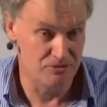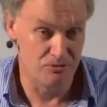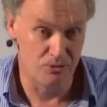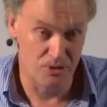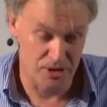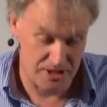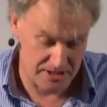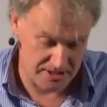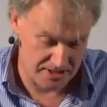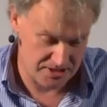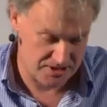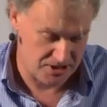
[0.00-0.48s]
of
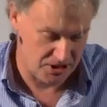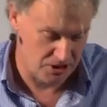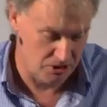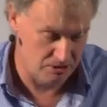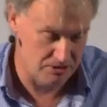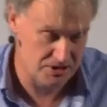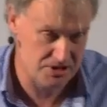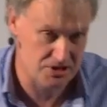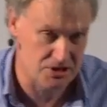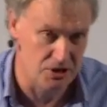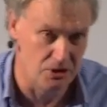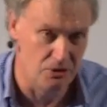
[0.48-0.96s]
one of the
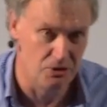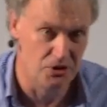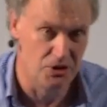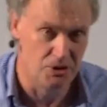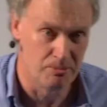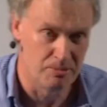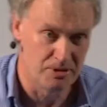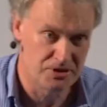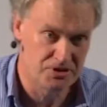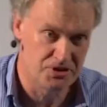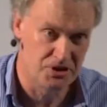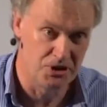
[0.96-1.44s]
tolls, toll
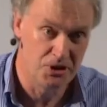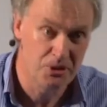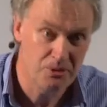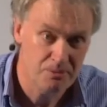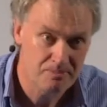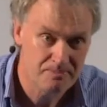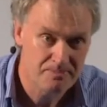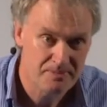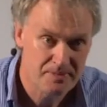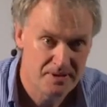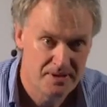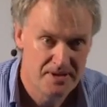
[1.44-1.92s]
number 2.
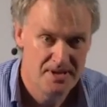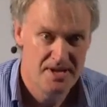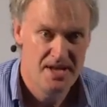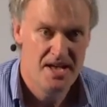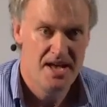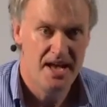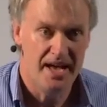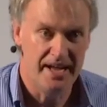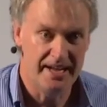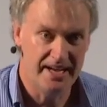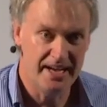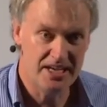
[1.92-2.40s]

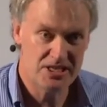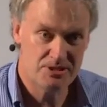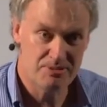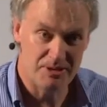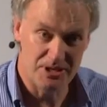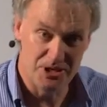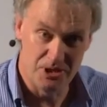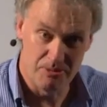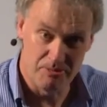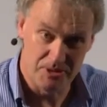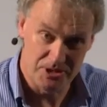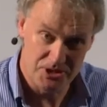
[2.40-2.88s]
And guess
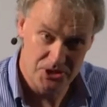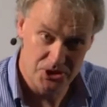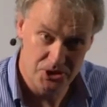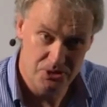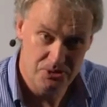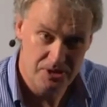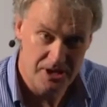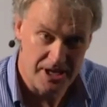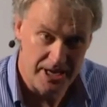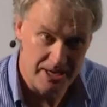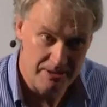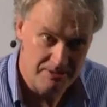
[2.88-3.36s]
where number
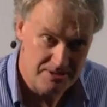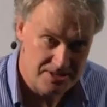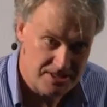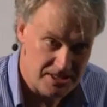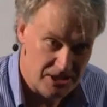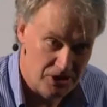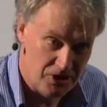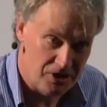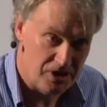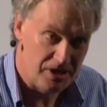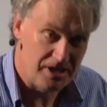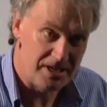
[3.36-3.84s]
2 counts?
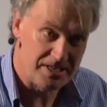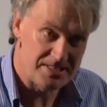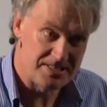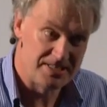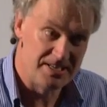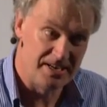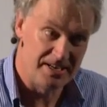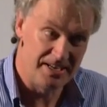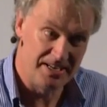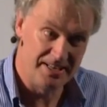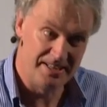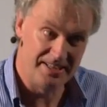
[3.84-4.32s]
Luckily, it's
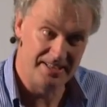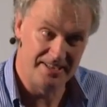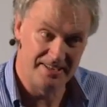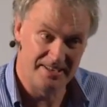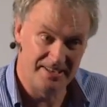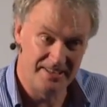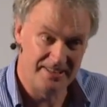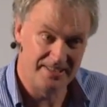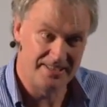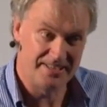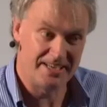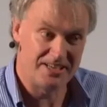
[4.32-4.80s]
not in
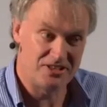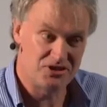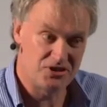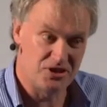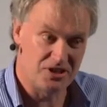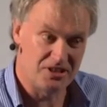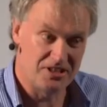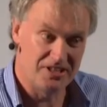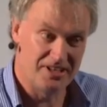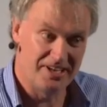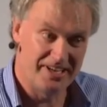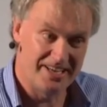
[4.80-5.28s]
the eat,
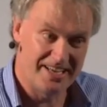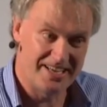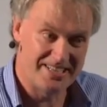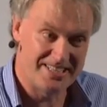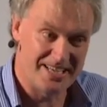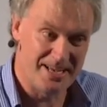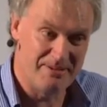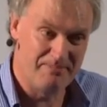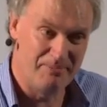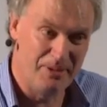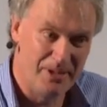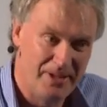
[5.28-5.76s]
shit, and die
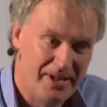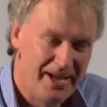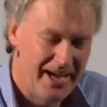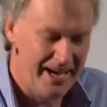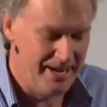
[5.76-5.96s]
example.